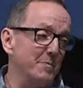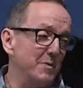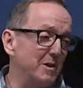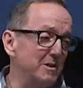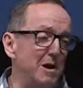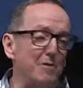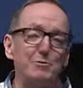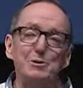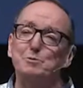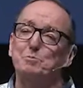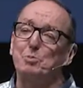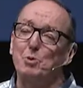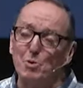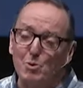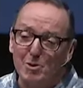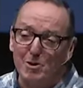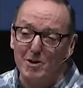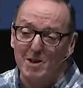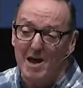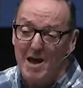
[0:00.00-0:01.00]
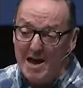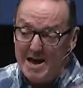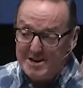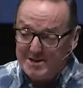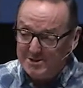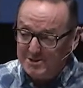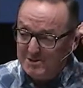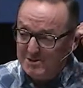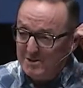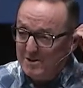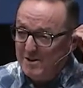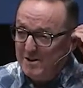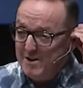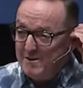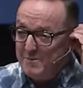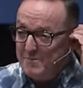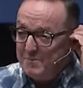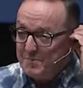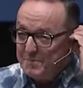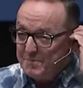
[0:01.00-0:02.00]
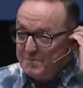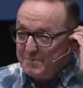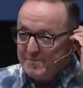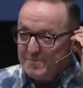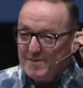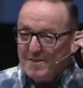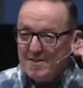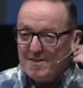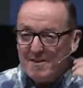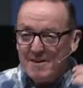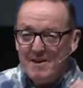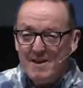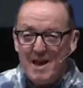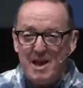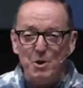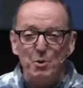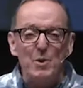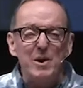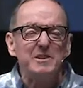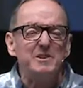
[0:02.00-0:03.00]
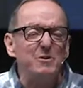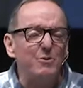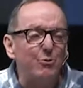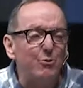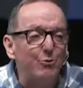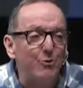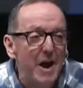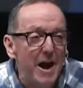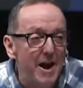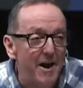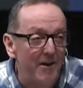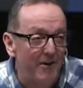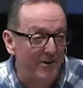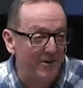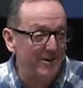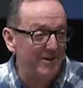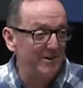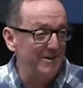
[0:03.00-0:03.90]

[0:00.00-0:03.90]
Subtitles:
Love was brutalized. And it wasn't fair.